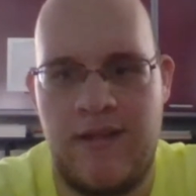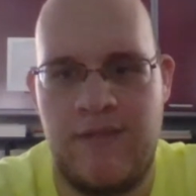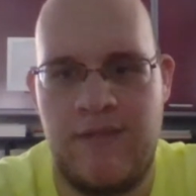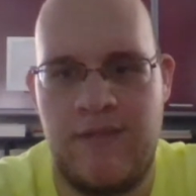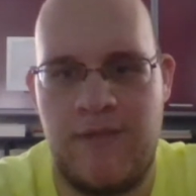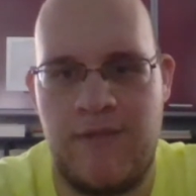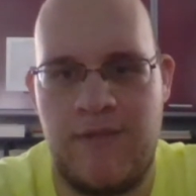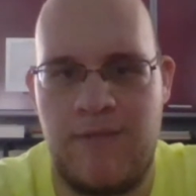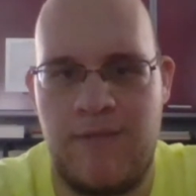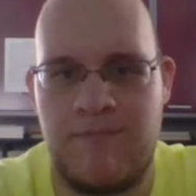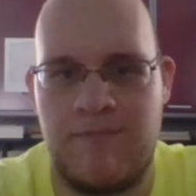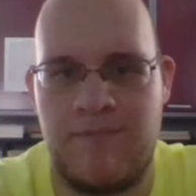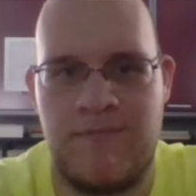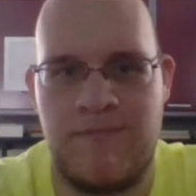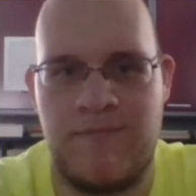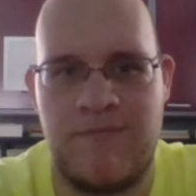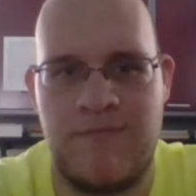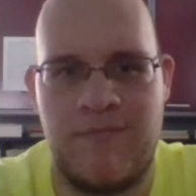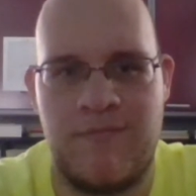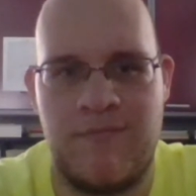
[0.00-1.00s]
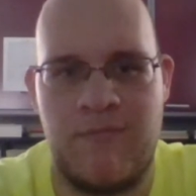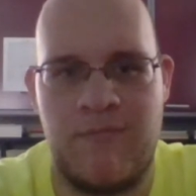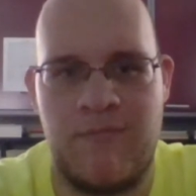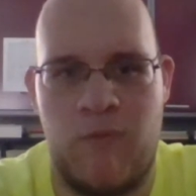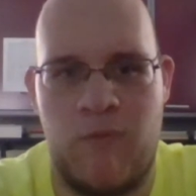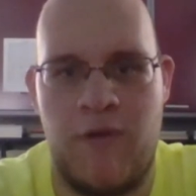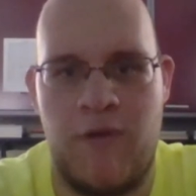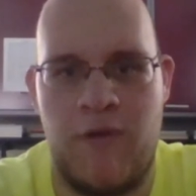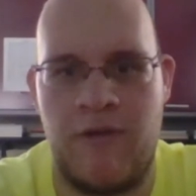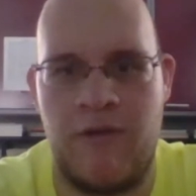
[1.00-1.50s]
if you're
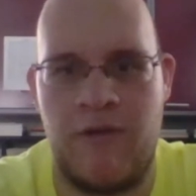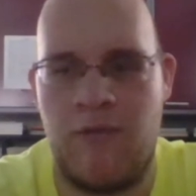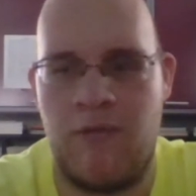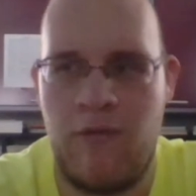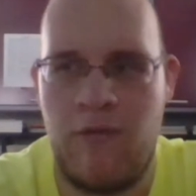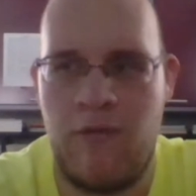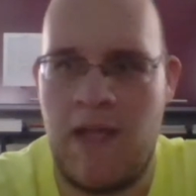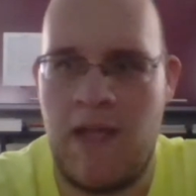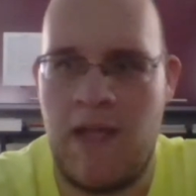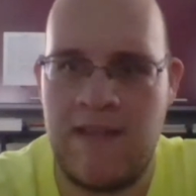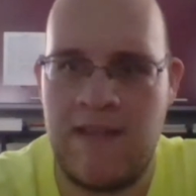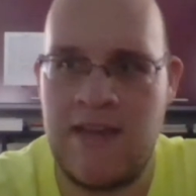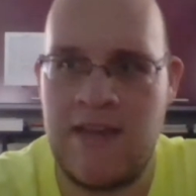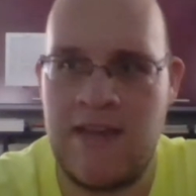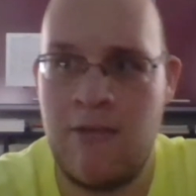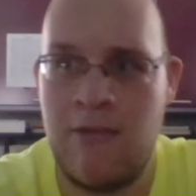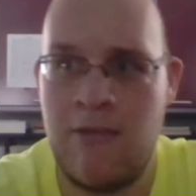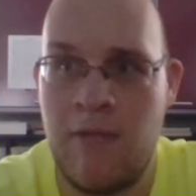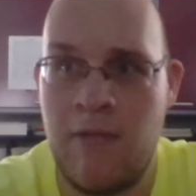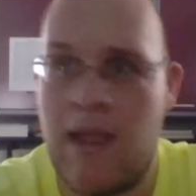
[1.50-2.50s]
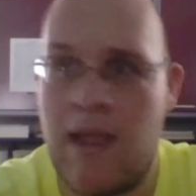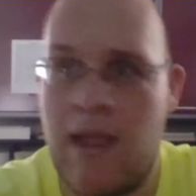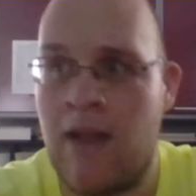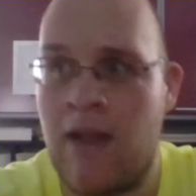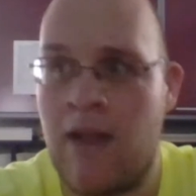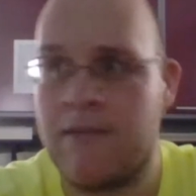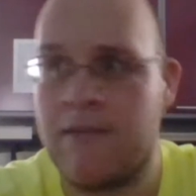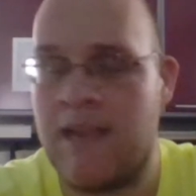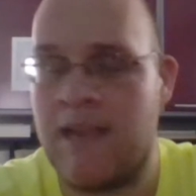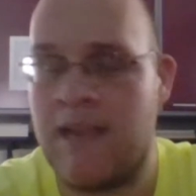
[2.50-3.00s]
wondering, well, why does he do that
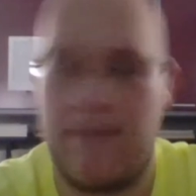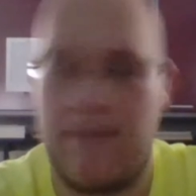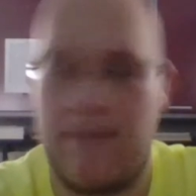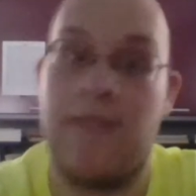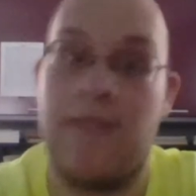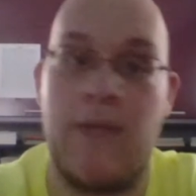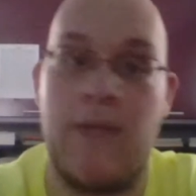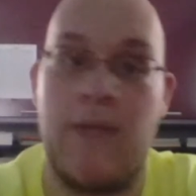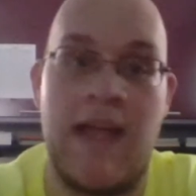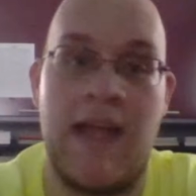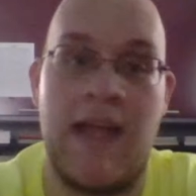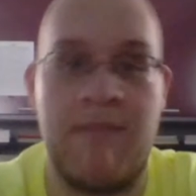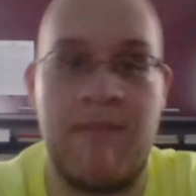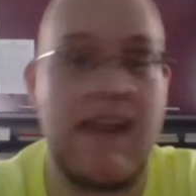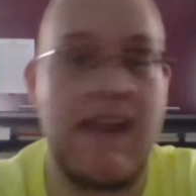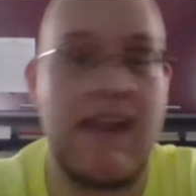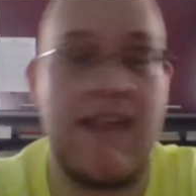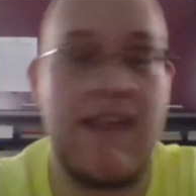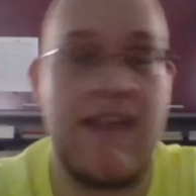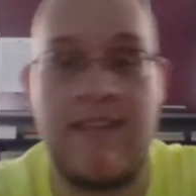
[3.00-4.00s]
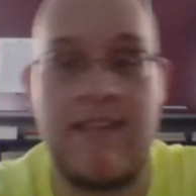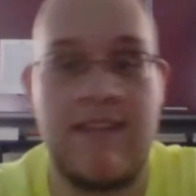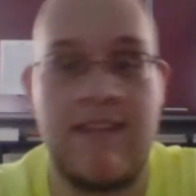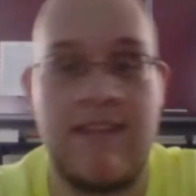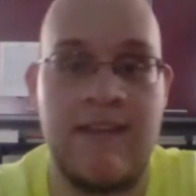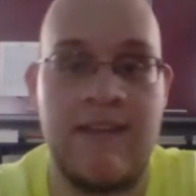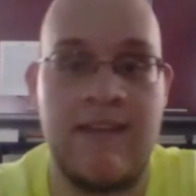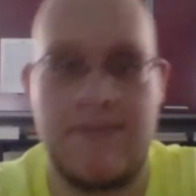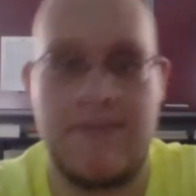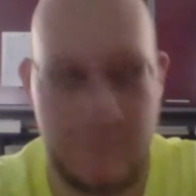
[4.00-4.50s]
all the time? That's why. I can't sit
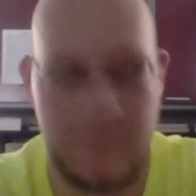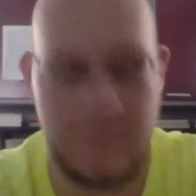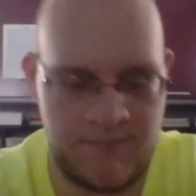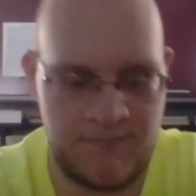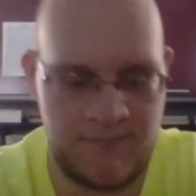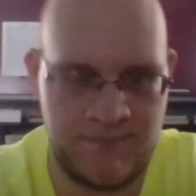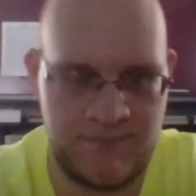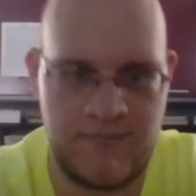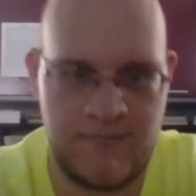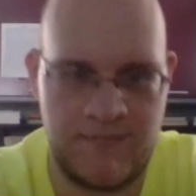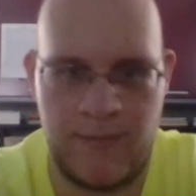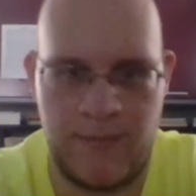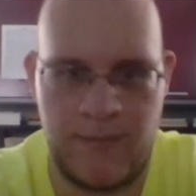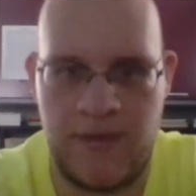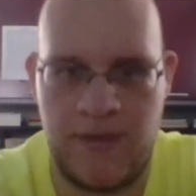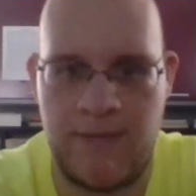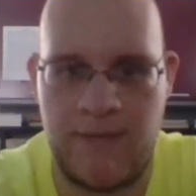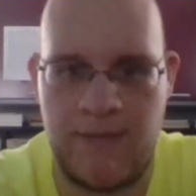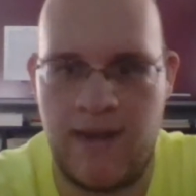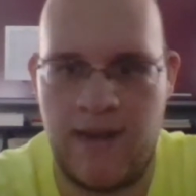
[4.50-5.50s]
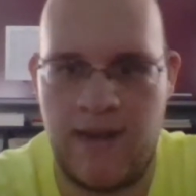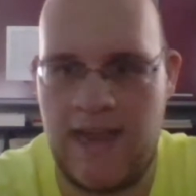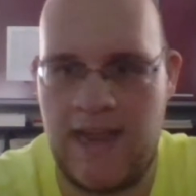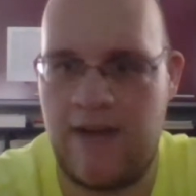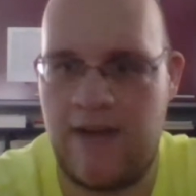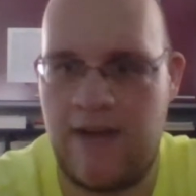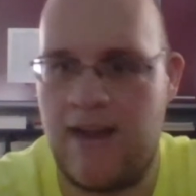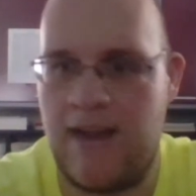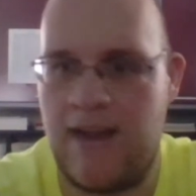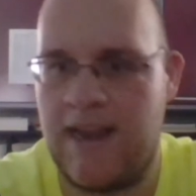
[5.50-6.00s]
still. I'm shaking my leg
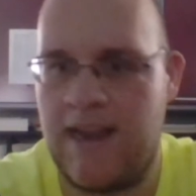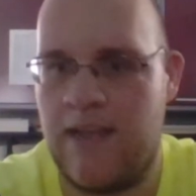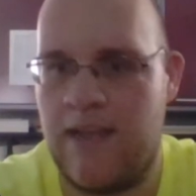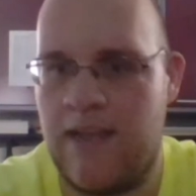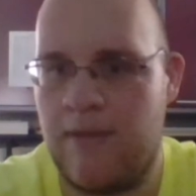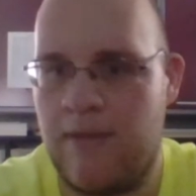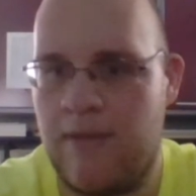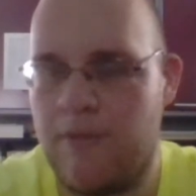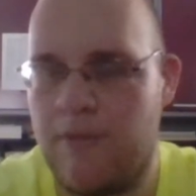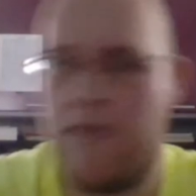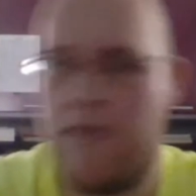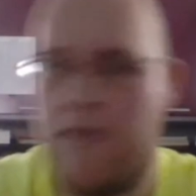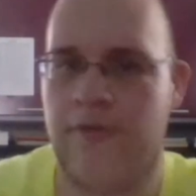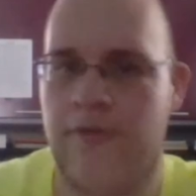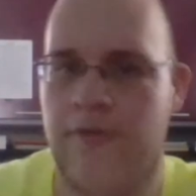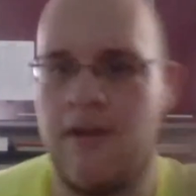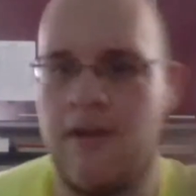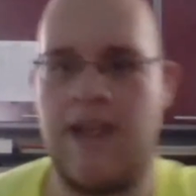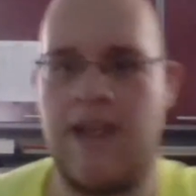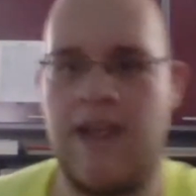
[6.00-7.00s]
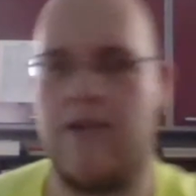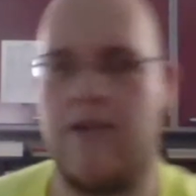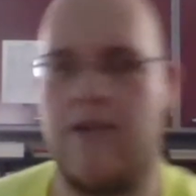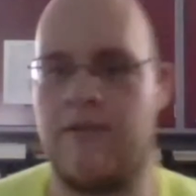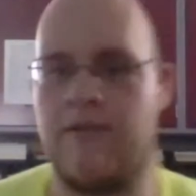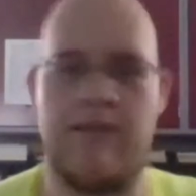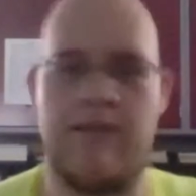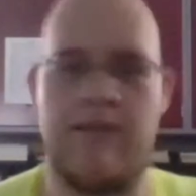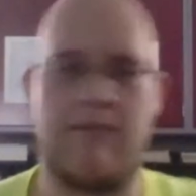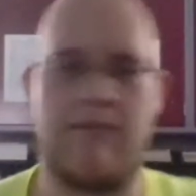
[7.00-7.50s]
right now. I move
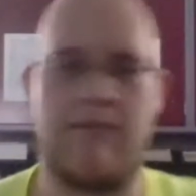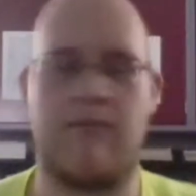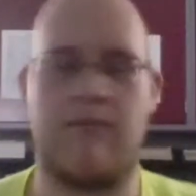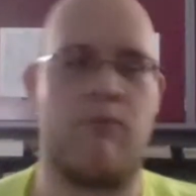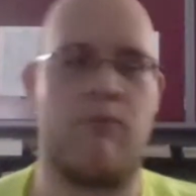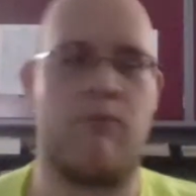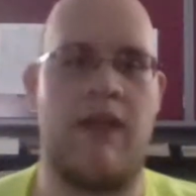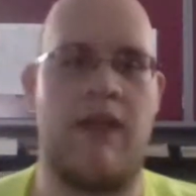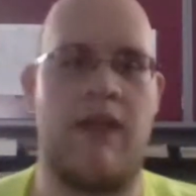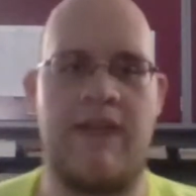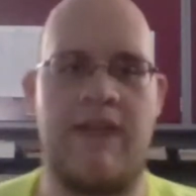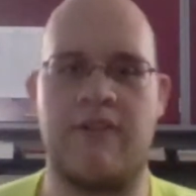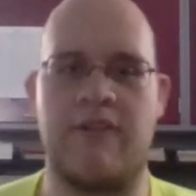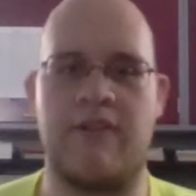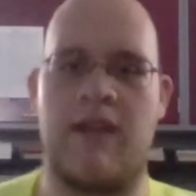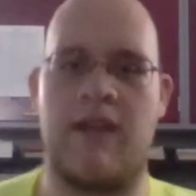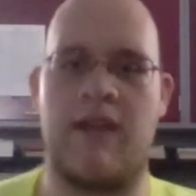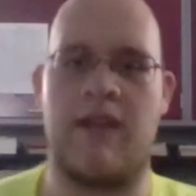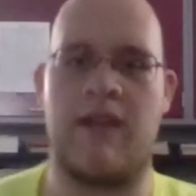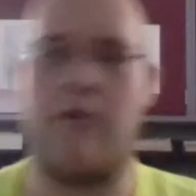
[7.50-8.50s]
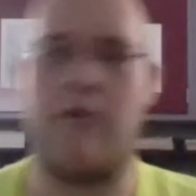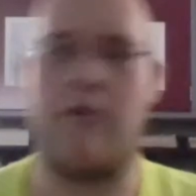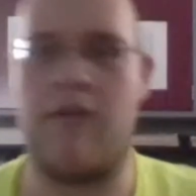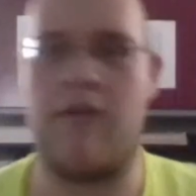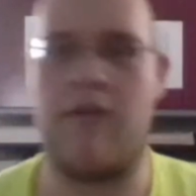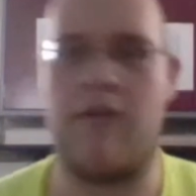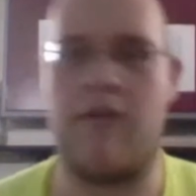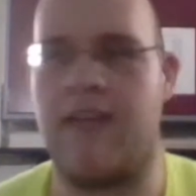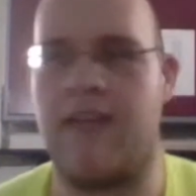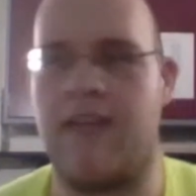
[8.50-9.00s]
around. I'm just whatever. I move
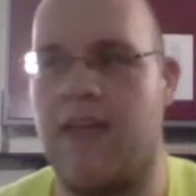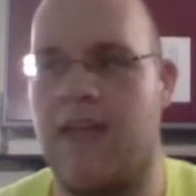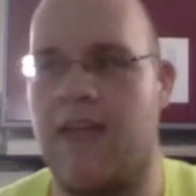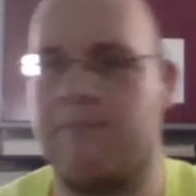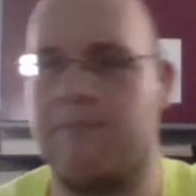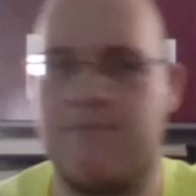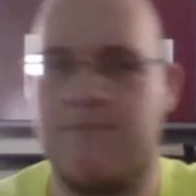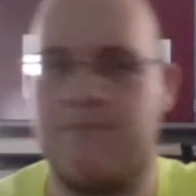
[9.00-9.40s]
all the time.